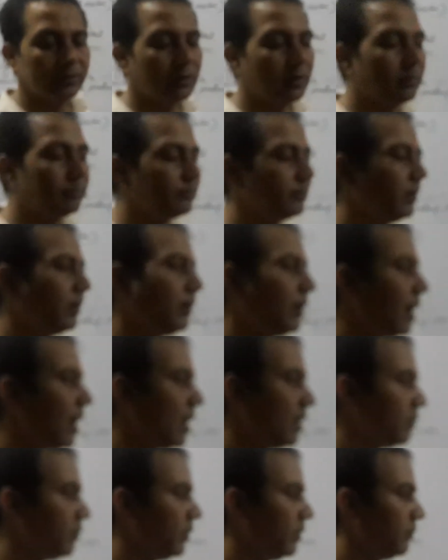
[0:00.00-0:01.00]
of the
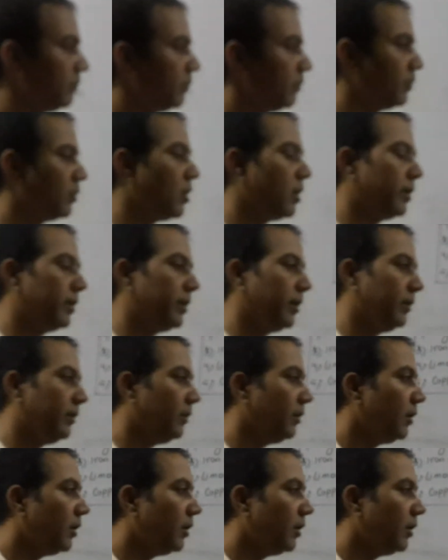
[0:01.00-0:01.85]
carbon content.